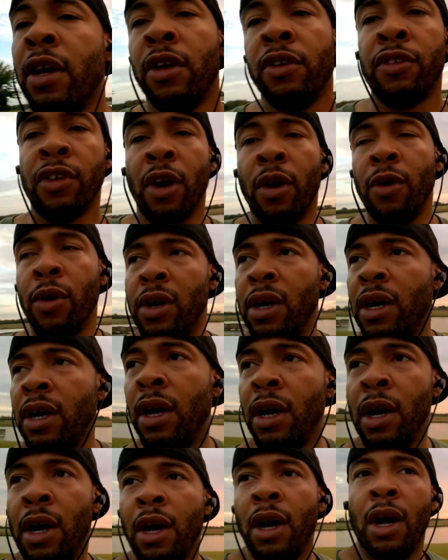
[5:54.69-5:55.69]
So
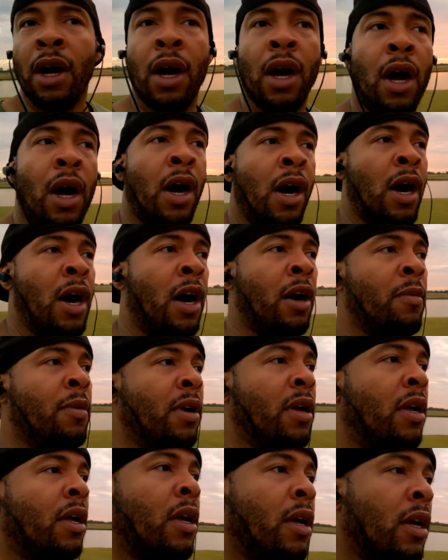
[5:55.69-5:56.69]
um,
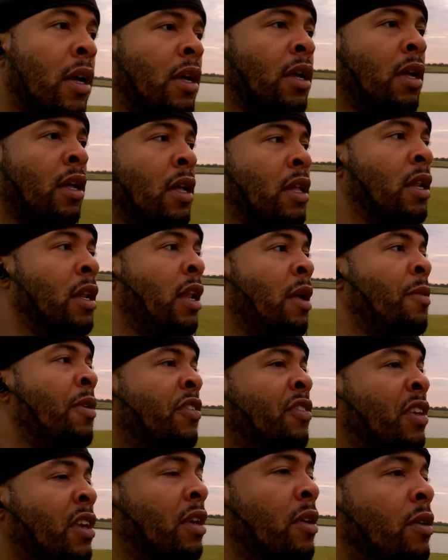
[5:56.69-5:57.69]
let me
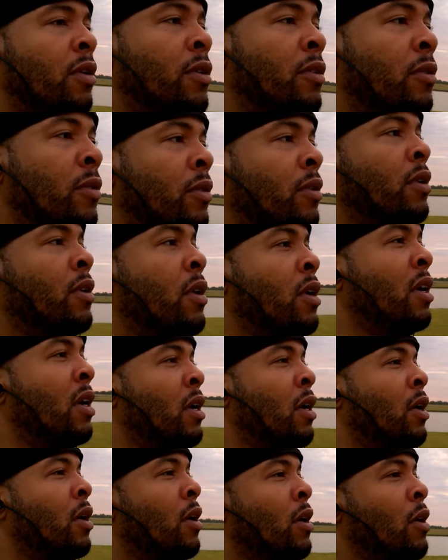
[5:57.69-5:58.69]
see
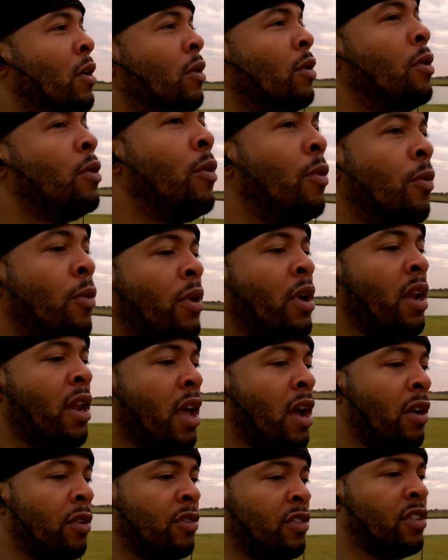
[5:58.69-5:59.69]
what
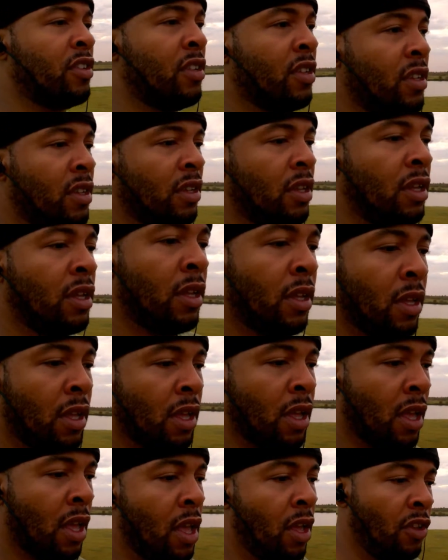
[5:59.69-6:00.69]
else?
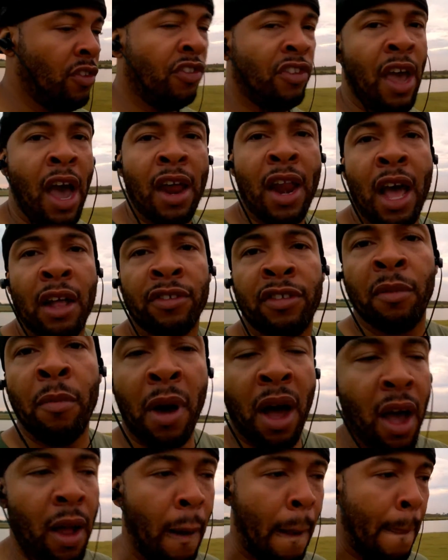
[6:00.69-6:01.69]
Shout out to
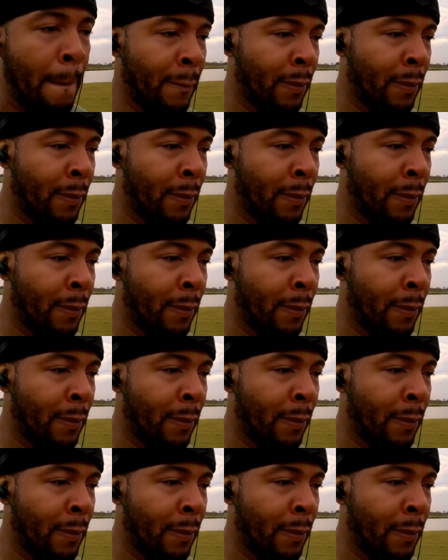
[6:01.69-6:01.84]
my